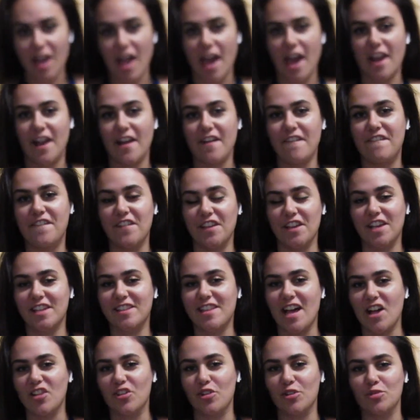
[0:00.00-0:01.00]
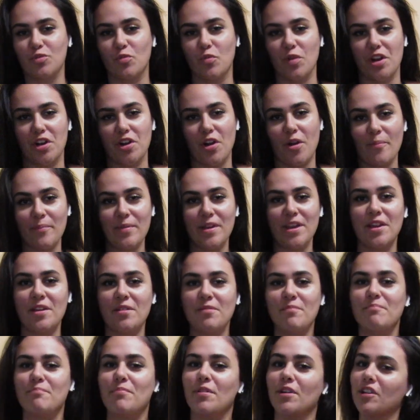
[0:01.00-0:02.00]
and I feel like that looks weird on
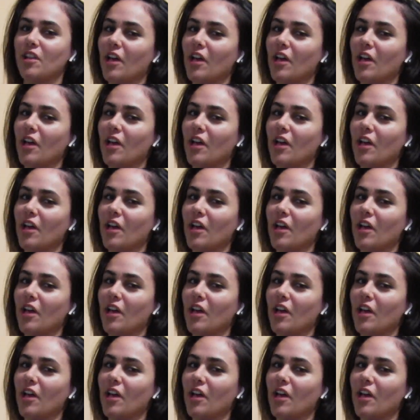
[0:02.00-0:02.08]
me, but